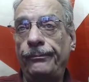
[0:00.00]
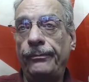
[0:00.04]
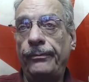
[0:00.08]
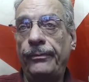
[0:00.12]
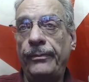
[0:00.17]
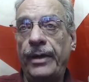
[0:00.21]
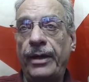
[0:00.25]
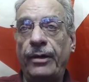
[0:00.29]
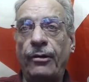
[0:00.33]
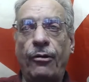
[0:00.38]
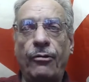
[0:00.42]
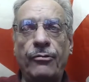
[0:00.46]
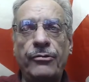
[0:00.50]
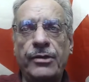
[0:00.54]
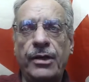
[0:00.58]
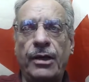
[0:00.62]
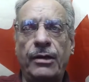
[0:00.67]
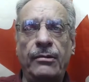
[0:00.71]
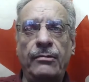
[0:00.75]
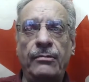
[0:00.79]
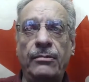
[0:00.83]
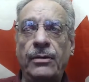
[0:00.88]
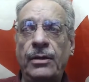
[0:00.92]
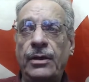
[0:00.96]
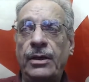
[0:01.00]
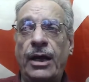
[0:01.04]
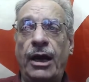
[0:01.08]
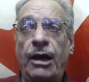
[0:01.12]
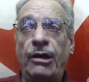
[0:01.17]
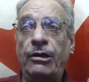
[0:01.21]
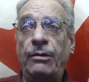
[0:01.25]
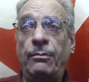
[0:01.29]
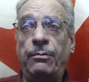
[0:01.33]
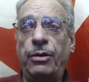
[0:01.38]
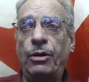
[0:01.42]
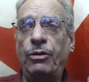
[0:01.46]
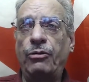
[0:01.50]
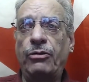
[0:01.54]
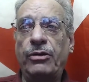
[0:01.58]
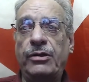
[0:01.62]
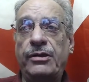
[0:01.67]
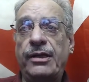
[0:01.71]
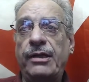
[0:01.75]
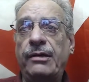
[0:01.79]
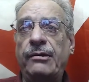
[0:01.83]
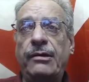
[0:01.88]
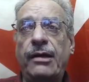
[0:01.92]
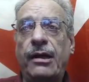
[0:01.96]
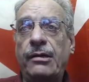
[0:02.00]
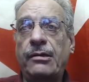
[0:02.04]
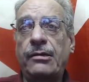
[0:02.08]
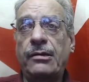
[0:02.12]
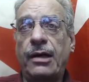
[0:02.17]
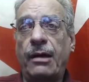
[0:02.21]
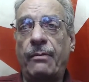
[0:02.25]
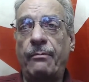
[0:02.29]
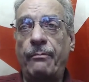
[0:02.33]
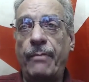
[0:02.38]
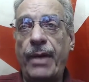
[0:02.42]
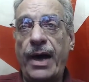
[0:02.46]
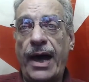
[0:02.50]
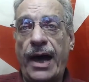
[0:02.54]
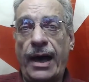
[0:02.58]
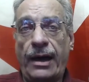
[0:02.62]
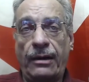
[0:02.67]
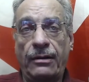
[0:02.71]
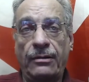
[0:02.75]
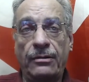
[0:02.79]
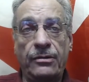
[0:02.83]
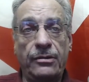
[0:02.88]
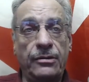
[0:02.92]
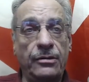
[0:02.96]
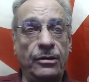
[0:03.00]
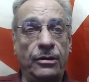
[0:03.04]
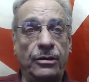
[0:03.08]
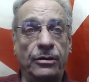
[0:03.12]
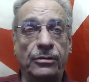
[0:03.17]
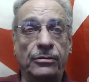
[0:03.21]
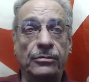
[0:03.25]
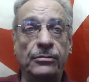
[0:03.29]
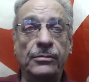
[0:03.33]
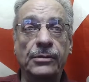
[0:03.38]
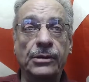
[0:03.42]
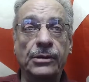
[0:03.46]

And all of a sudden, out of the blue, it seemed to come back. So,